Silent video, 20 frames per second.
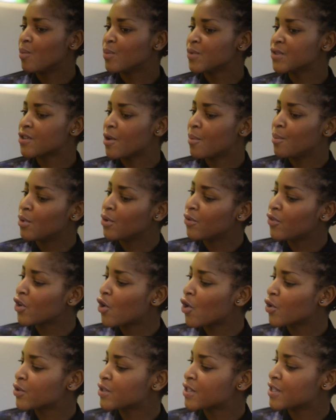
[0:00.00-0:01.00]
So
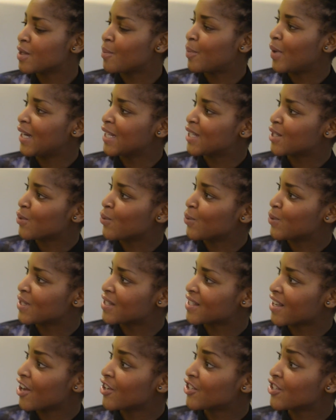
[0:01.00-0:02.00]
moving on to the political
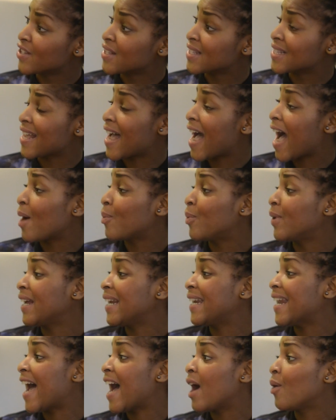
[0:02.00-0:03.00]
discussions that are
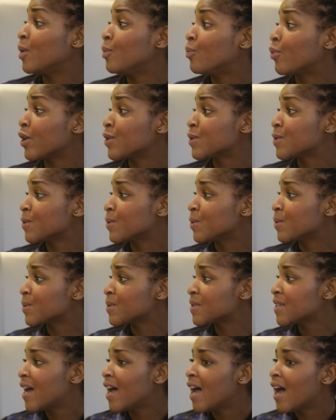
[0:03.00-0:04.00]
happening now in
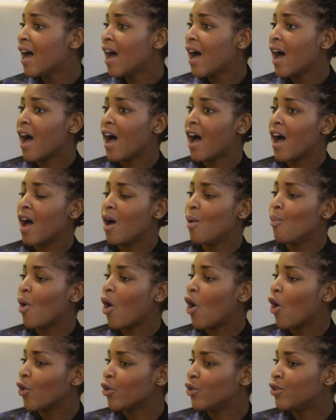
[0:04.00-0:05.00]
Brussels
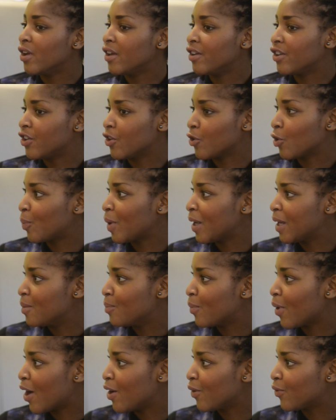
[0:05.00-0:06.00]
on
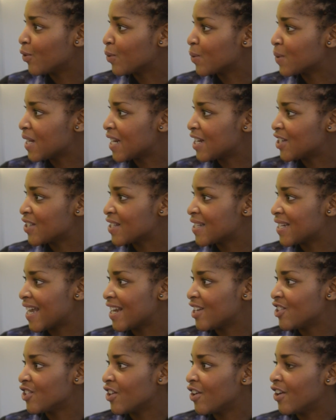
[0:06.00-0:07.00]
European biofuels
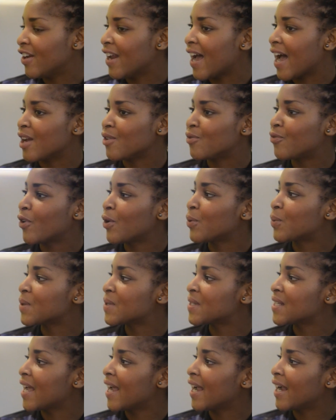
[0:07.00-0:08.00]
legislation and
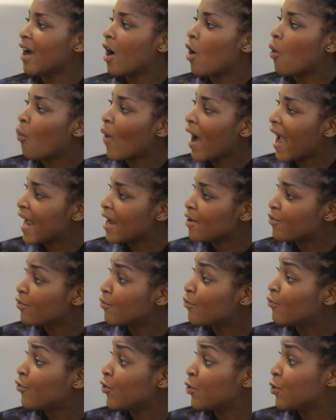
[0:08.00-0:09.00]
focusing away
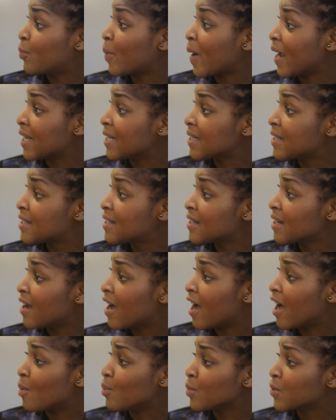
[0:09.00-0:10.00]
from food-based
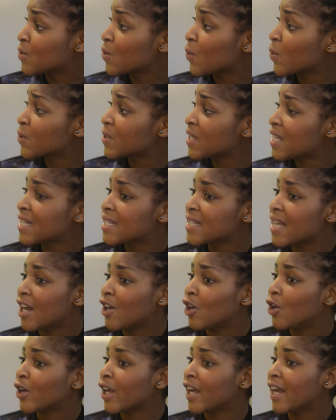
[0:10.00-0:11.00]
sources
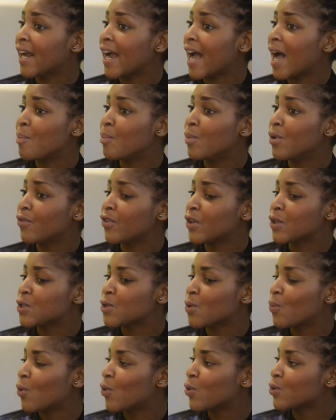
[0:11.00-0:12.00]
and looking at moving
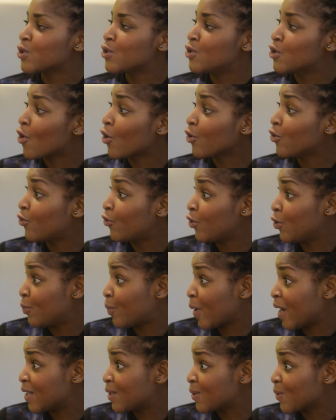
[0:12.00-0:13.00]
towards
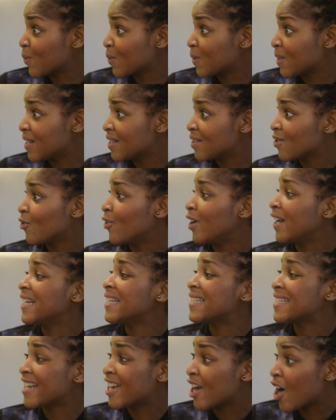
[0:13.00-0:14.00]
non-food-based sources, or at
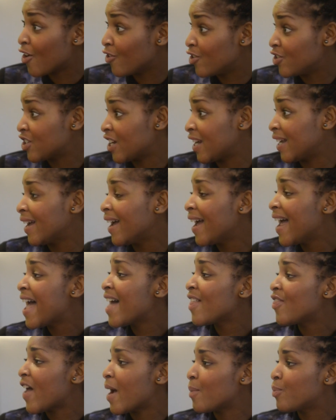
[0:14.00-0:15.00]
least encouraging
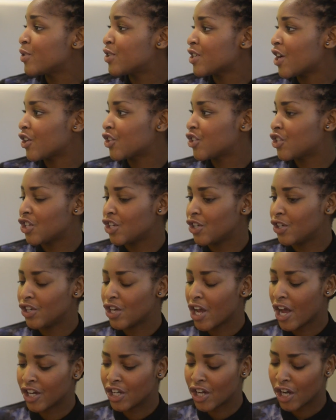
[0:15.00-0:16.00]
their production
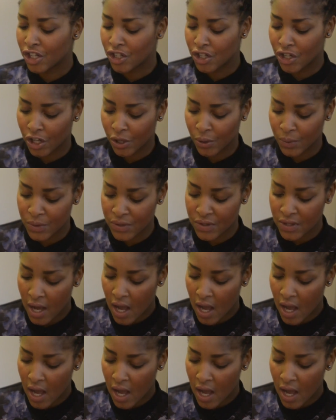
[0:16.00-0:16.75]
and use.